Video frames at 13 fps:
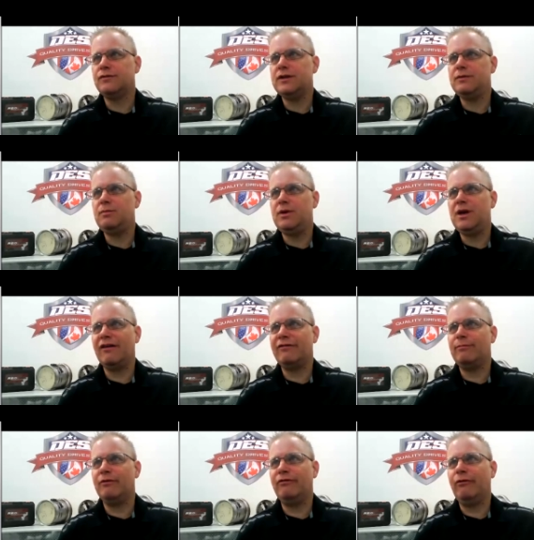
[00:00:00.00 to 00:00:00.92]
the DPF
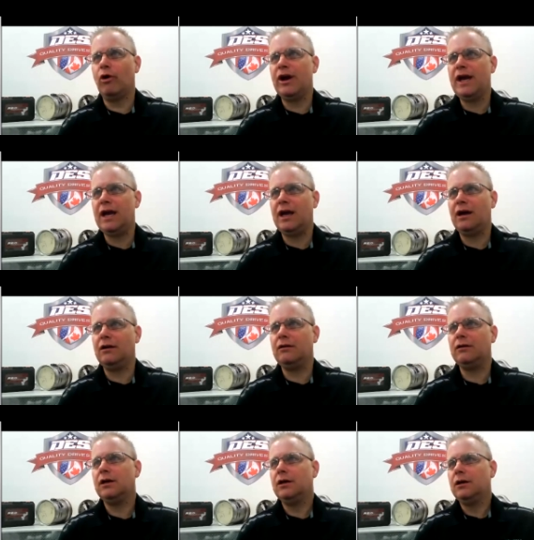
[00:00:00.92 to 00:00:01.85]
beforehand,
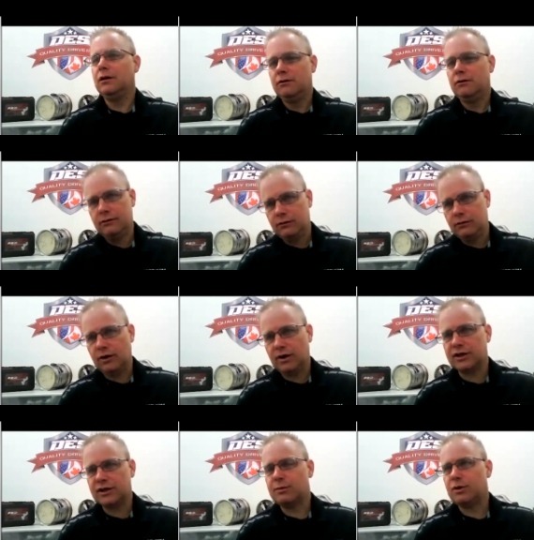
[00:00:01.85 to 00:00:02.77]
so the
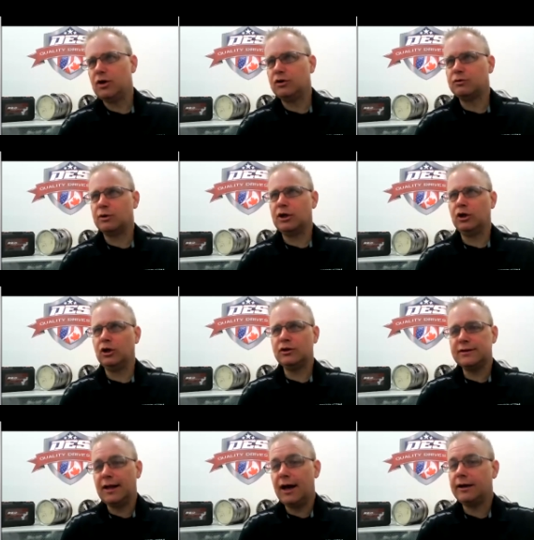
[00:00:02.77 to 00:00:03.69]
customer knows what it
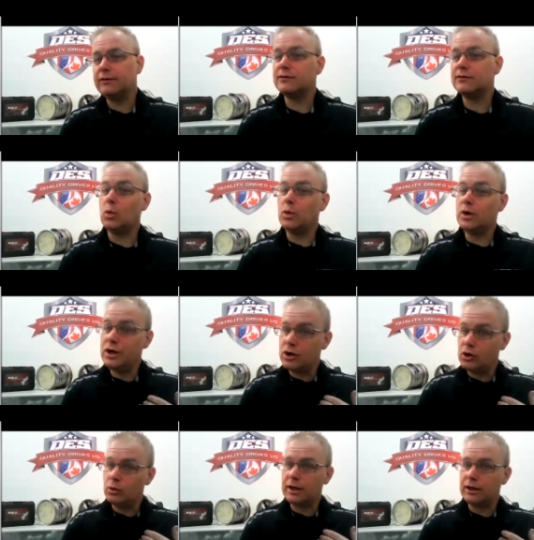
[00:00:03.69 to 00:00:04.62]
looks like. So we
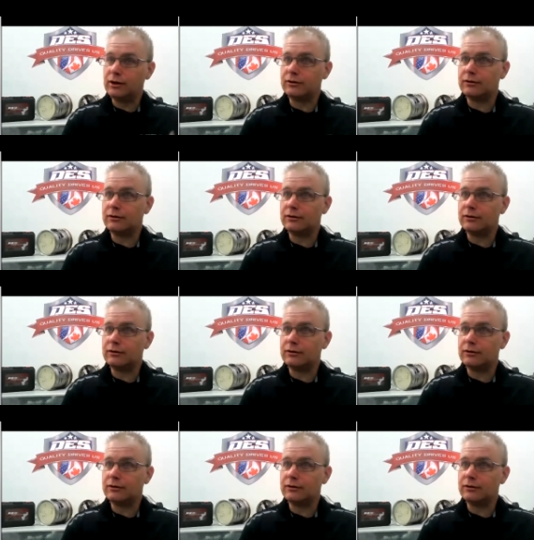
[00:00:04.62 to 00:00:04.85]
knew what it looked